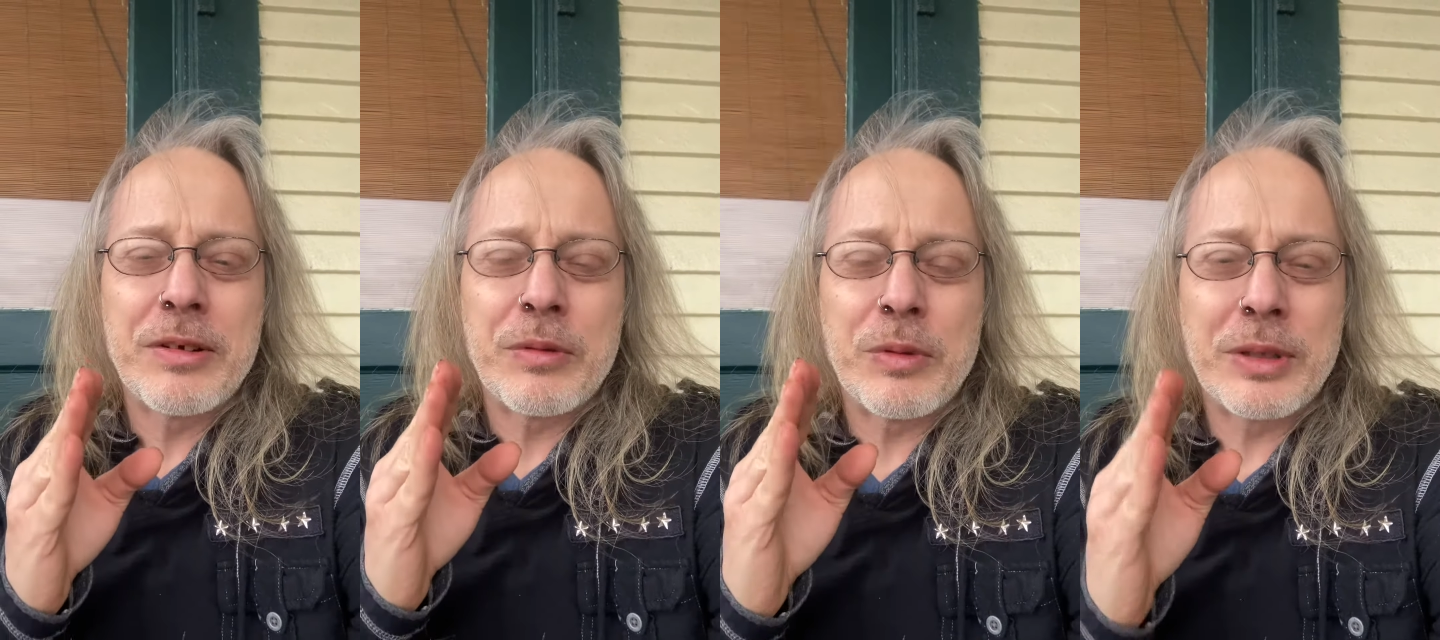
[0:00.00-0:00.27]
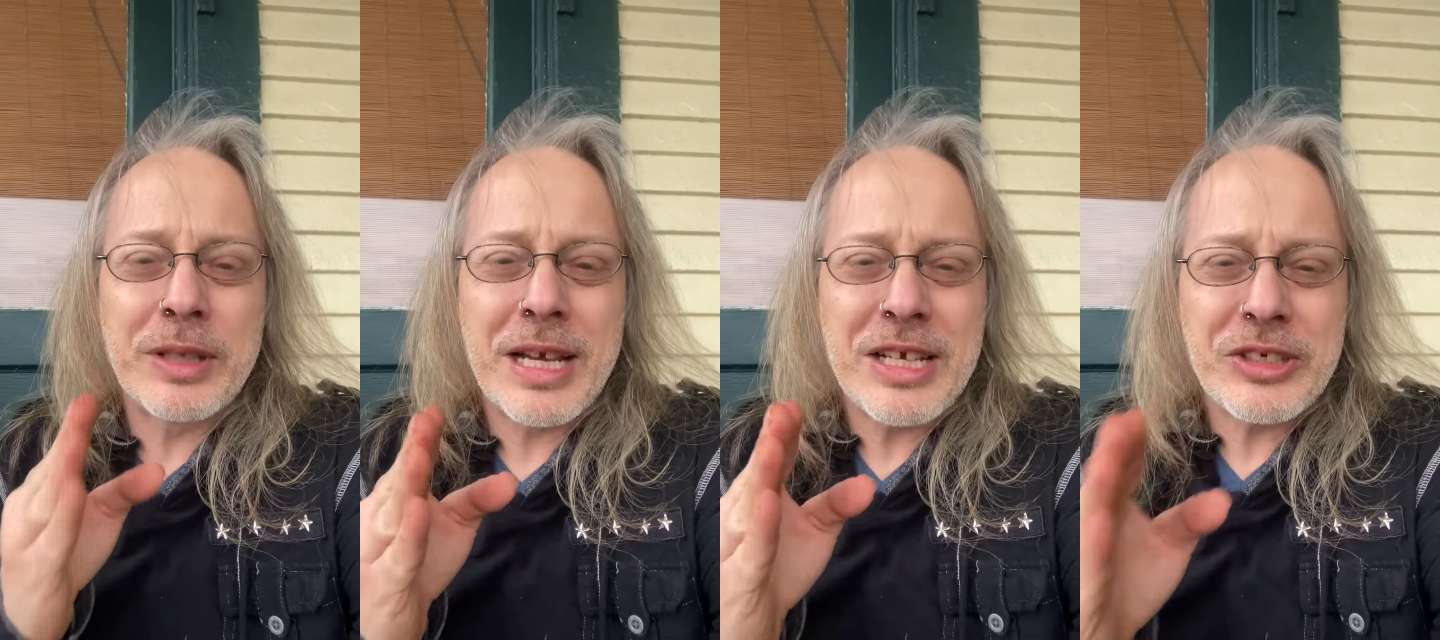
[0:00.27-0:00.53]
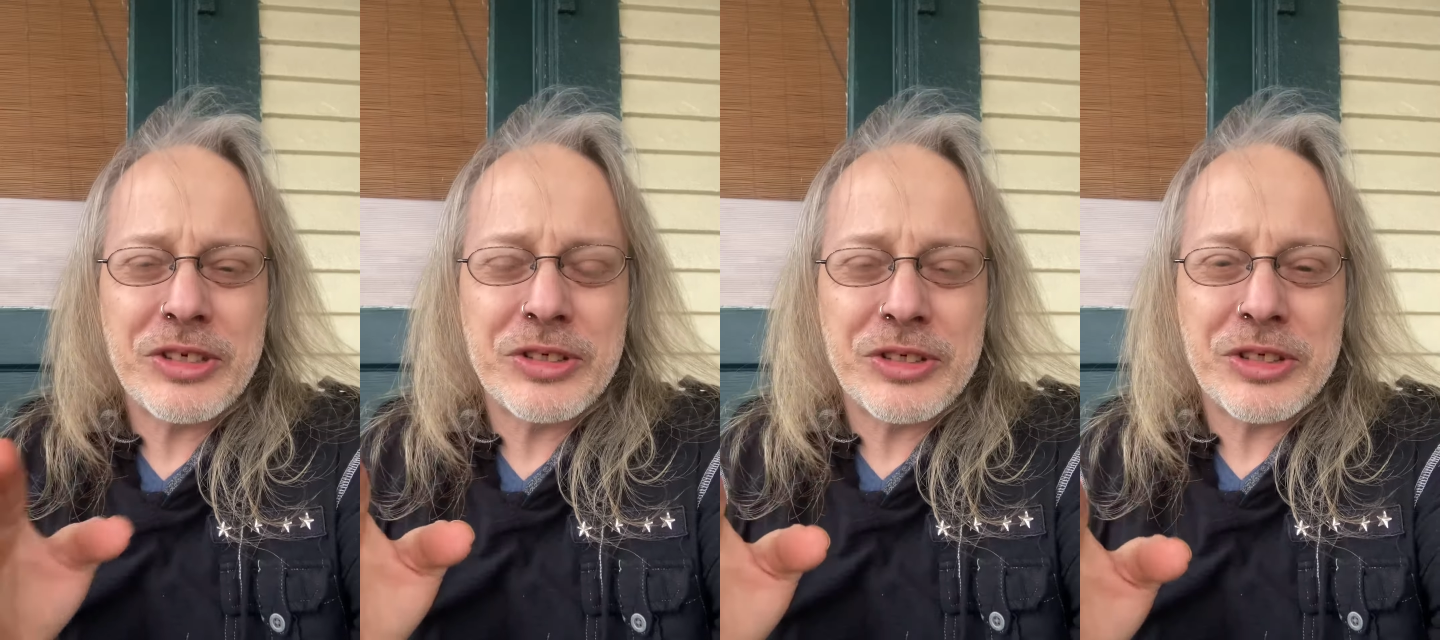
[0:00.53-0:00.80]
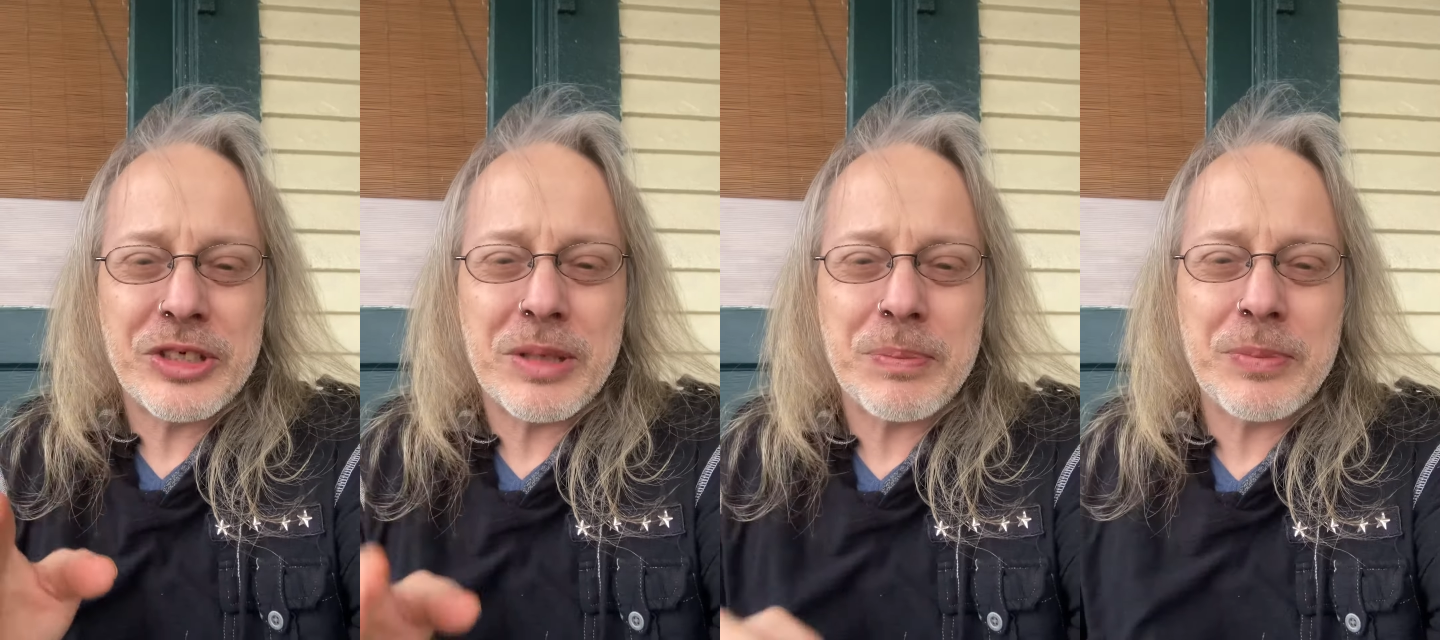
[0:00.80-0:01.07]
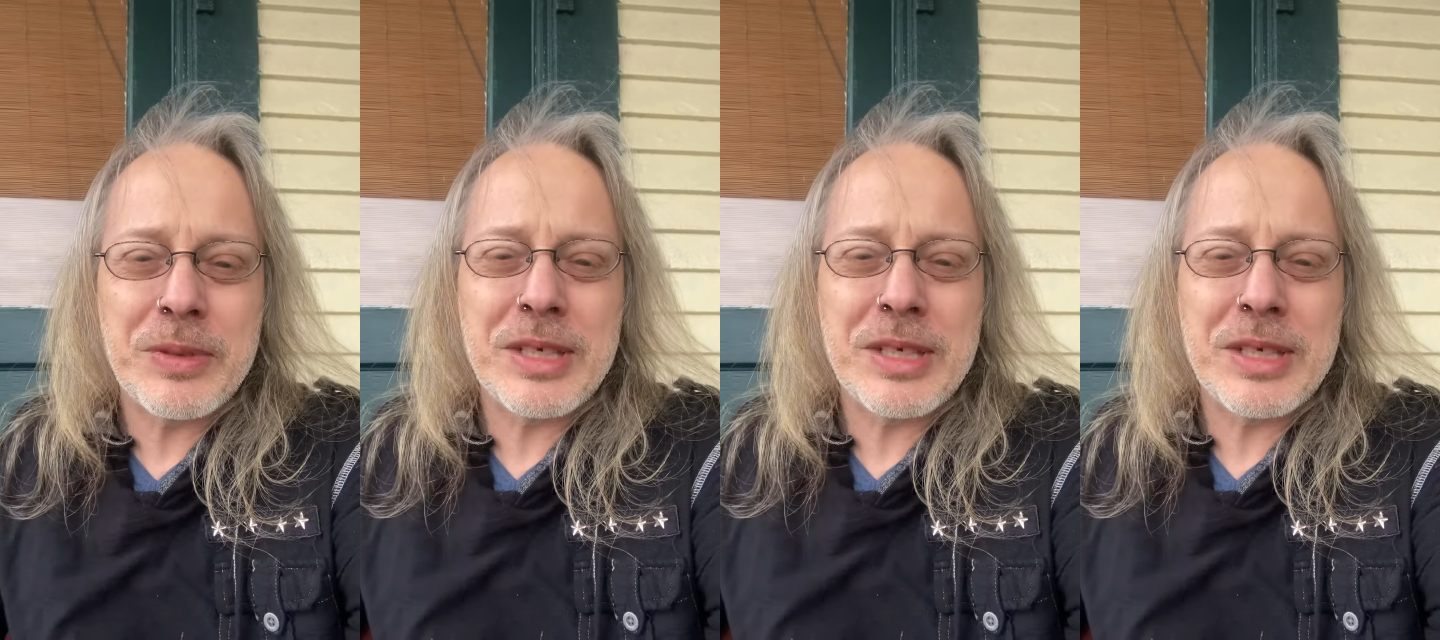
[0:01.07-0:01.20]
relationship.